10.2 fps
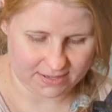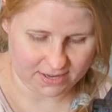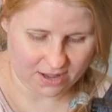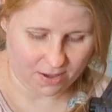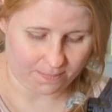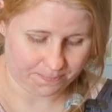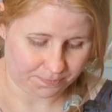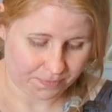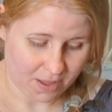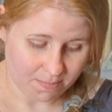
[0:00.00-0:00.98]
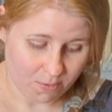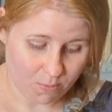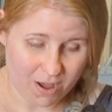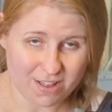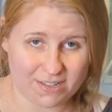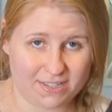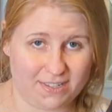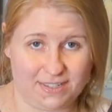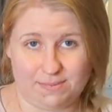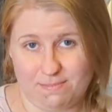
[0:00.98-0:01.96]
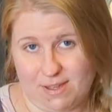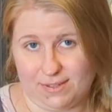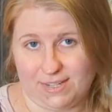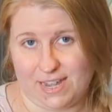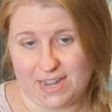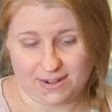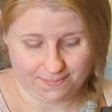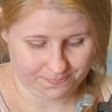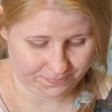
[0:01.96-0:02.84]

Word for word: to go. But while this is melting,